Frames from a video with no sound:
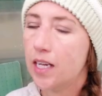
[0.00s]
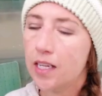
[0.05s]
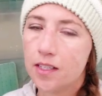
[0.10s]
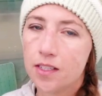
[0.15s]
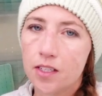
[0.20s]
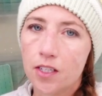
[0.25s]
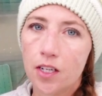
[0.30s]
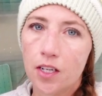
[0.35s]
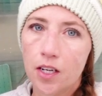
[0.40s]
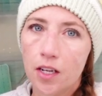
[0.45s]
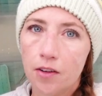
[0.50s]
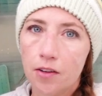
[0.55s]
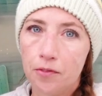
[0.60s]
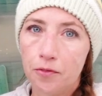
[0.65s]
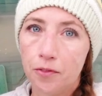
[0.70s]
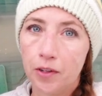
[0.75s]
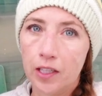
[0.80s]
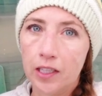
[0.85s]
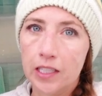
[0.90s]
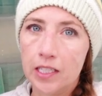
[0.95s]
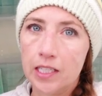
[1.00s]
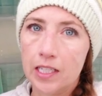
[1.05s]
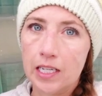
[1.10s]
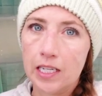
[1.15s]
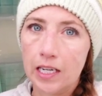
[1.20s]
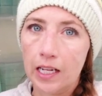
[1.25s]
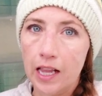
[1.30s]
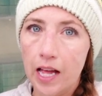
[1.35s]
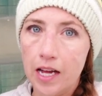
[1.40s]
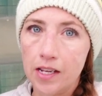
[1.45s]
and Fill it
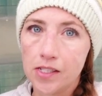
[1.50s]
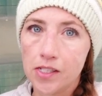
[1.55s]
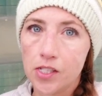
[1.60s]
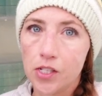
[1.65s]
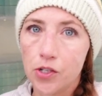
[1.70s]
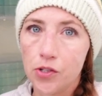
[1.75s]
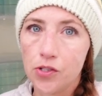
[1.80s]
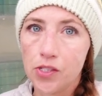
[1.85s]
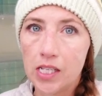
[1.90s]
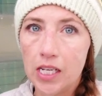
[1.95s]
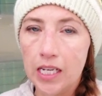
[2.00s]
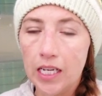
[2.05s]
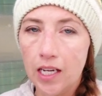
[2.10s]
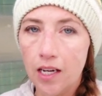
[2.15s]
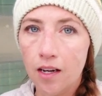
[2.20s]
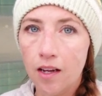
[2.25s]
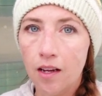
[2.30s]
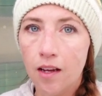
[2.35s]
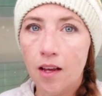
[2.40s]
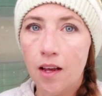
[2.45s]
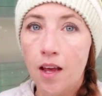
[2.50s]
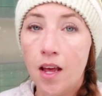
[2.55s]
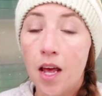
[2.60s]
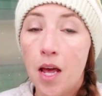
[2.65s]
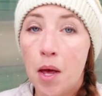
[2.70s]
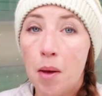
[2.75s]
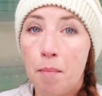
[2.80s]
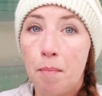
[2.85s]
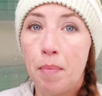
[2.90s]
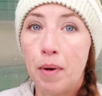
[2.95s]
and glass those in.
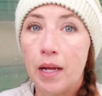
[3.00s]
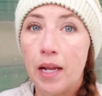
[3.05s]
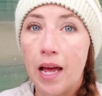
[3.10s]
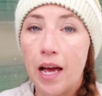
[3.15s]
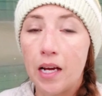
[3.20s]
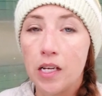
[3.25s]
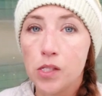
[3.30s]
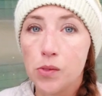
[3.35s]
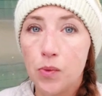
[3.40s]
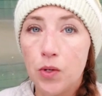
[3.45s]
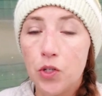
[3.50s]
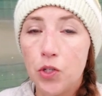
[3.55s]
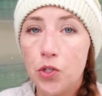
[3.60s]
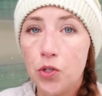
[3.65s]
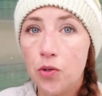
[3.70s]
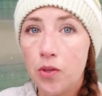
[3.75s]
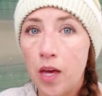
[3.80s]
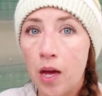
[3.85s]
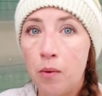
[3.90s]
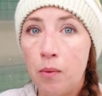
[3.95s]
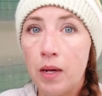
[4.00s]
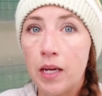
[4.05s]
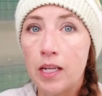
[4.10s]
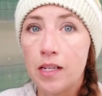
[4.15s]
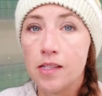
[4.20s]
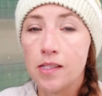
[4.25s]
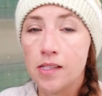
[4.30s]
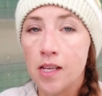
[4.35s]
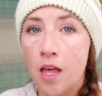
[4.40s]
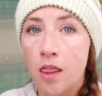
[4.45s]
But as we do that, we
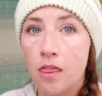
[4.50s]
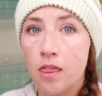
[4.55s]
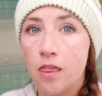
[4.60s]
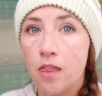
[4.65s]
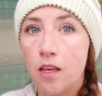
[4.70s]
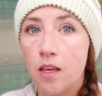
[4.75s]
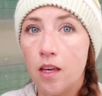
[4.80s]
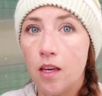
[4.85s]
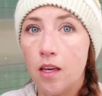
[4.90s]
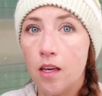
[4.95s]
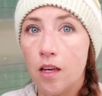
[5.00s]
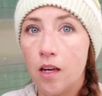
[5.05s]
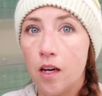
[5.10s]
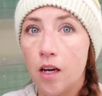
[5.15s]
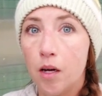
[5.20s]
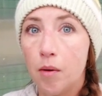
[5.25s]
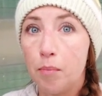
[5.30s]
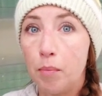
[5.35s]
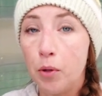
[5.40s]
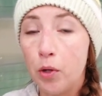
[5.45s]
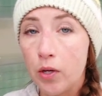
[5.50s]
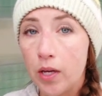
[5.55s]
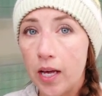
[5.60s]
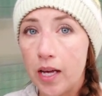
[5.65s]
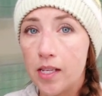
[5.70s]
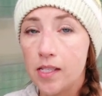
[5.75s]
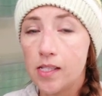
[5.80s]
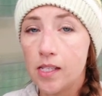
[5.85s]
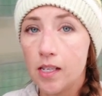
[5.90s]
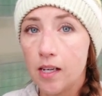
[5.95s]
can set the uh,
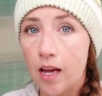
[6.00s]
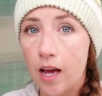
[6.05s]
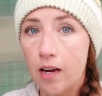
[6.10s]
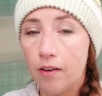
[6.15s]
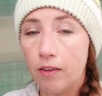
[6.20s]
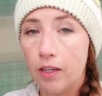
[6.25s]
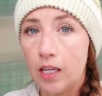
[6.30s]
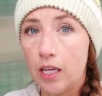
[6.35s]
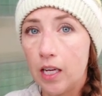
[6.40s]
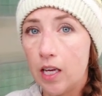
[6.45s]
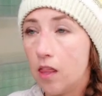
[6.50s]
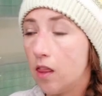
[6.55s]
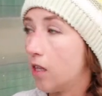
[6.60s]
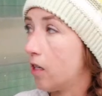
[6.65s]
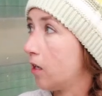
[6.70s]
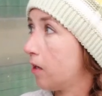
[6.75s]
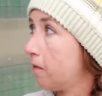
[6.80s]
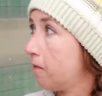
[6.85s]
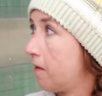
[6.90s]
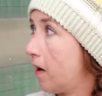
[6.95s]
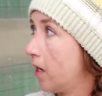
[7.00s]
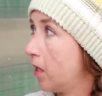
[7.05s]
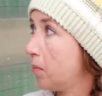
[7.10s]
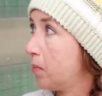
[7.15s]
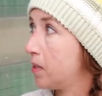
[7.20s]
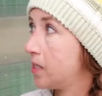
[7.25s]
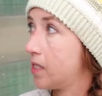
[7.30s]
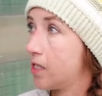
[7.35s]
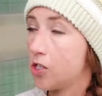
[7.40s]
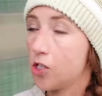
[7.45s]
bulkheads kind of like in their
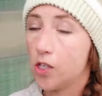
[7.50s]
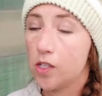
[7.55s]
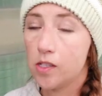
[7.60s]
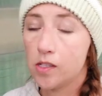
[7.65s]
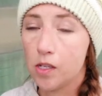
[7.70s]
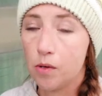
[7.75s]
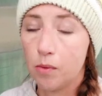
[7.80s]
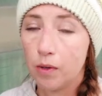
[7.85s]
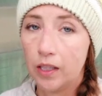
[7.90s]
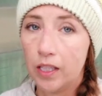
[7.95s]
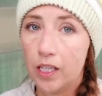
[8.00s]
final positions in